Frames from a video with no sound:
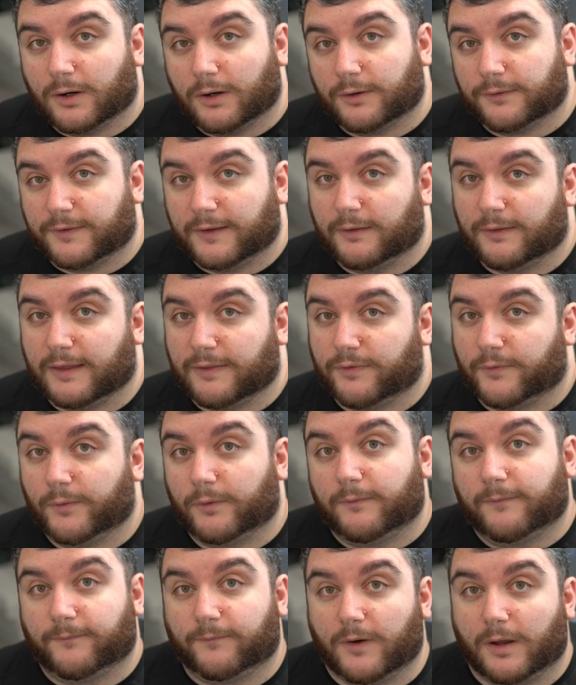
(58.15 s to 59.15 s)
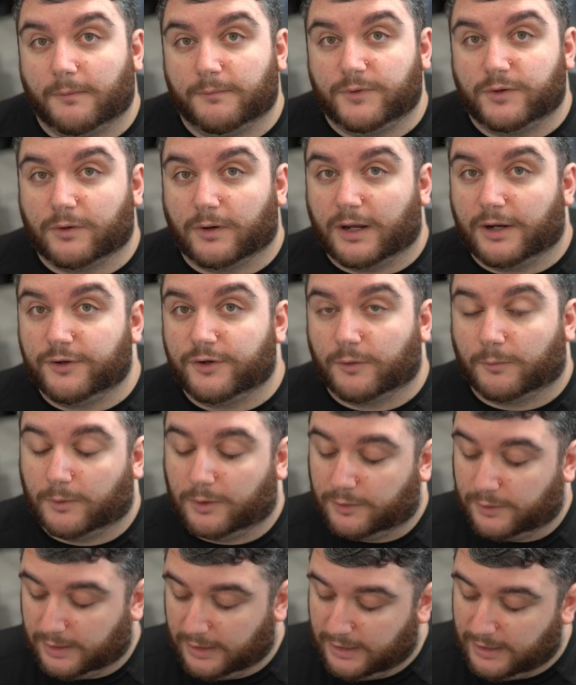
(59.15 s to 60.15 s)
Earth Celestial from your
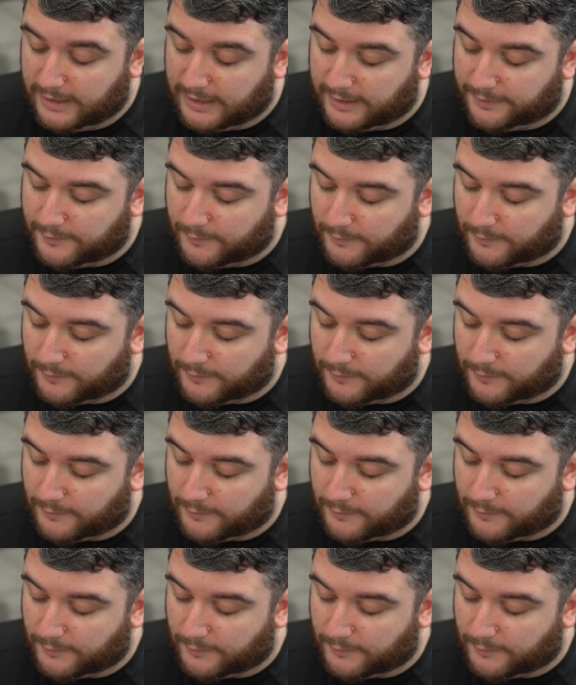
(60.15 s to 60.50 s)
Underworld. And there's